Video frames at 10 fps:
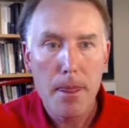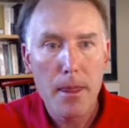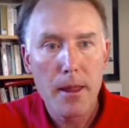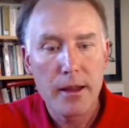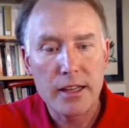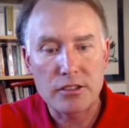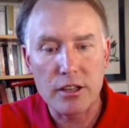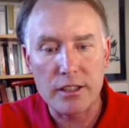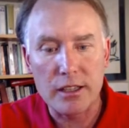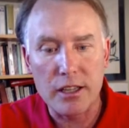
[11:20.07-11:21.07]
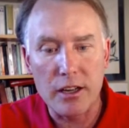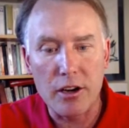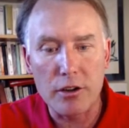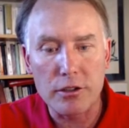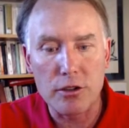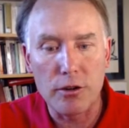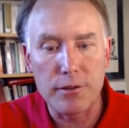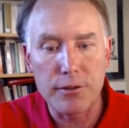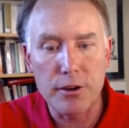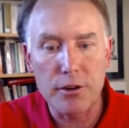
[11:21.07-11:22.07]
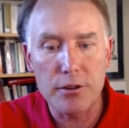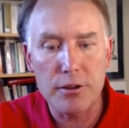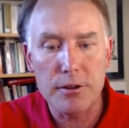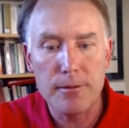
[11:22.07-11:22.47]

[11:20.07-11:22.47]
Let's look at that article further.